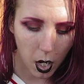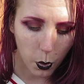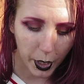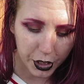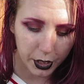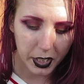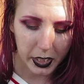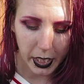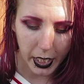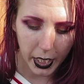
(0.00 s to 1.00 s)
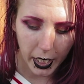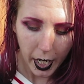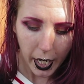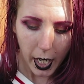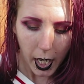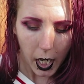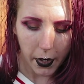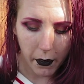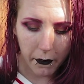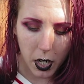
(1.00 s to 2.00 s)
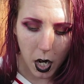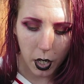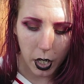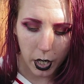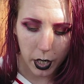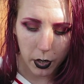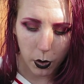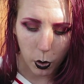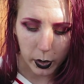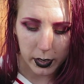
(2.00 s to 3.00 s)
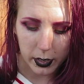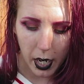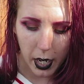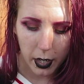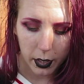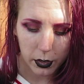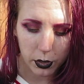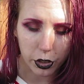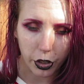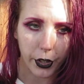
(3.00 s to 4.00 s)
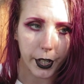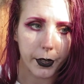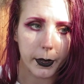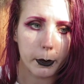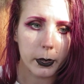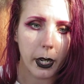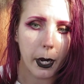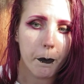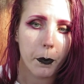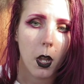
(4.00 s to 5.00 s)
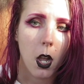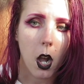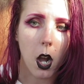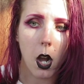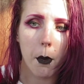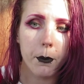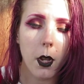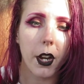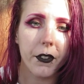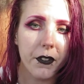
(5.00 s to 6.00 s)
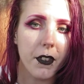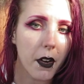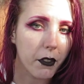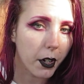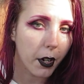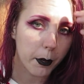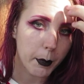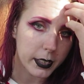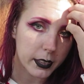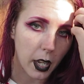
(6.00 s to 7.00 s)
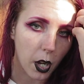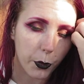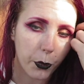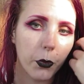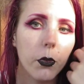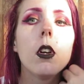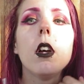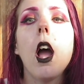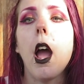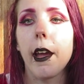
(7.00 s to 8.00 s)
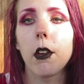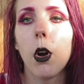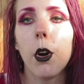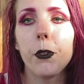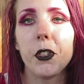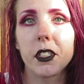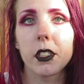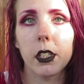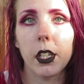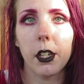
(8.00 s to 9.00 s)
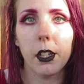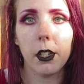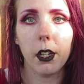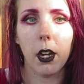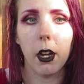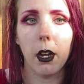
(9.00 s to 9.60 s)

question 13, have you ever got hurt or sick during Christmas time? I've never hurt myself at all physically